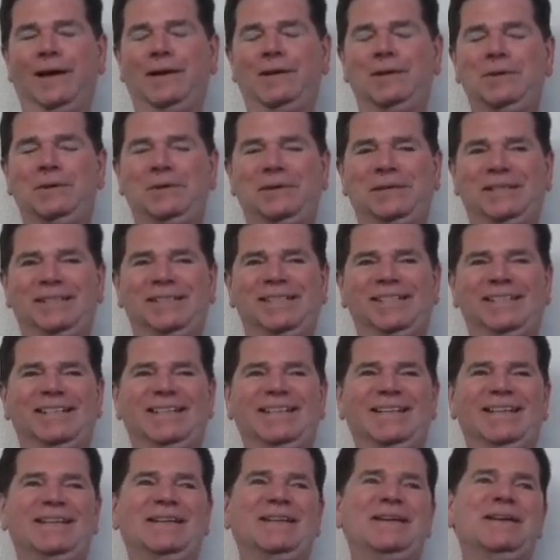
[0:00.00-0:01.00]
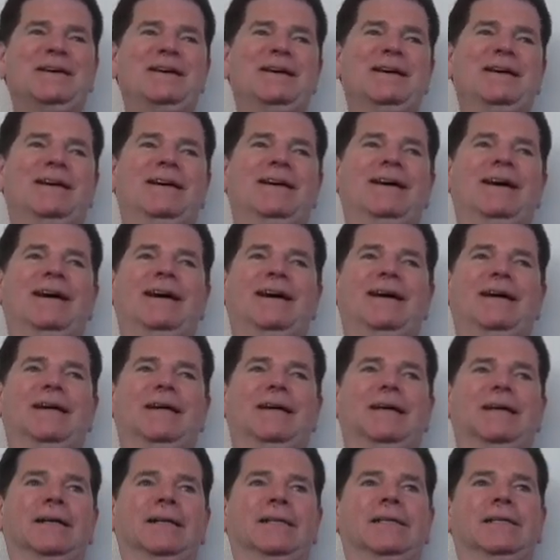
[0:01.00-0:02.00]
there? I knew you were going to say that.
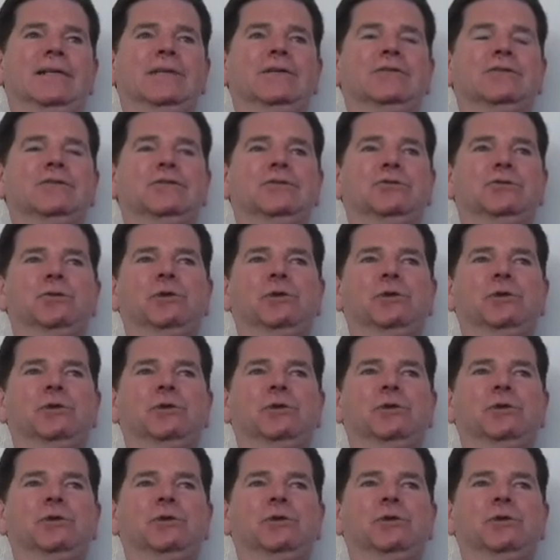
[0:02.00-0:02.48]
Yours